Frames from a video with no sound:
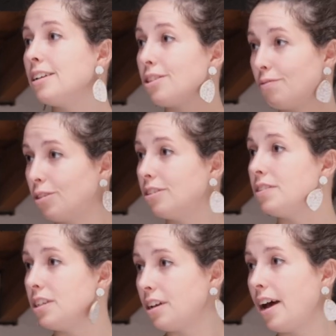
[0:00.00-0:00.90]
And it's the role
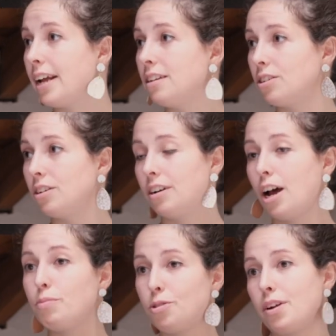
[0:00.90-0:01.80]
of design. So
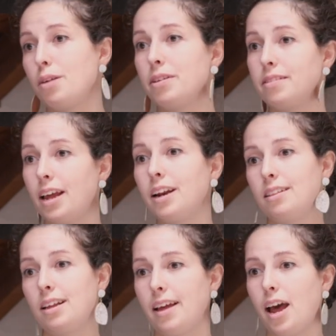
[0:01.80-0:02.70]
upstream is
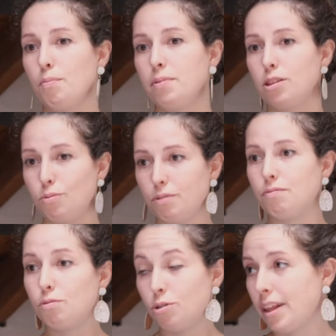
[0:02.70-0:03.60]
anything that happens
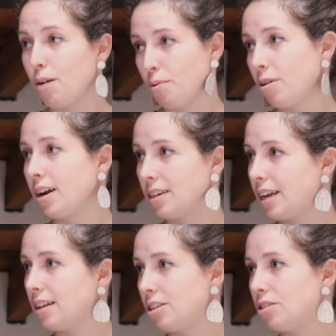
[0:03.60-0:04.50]
before that
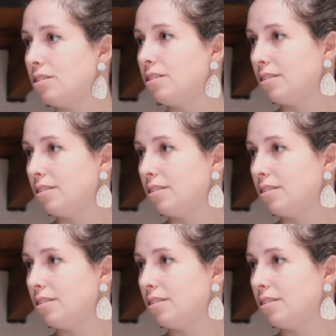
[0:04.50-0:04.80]
product gets to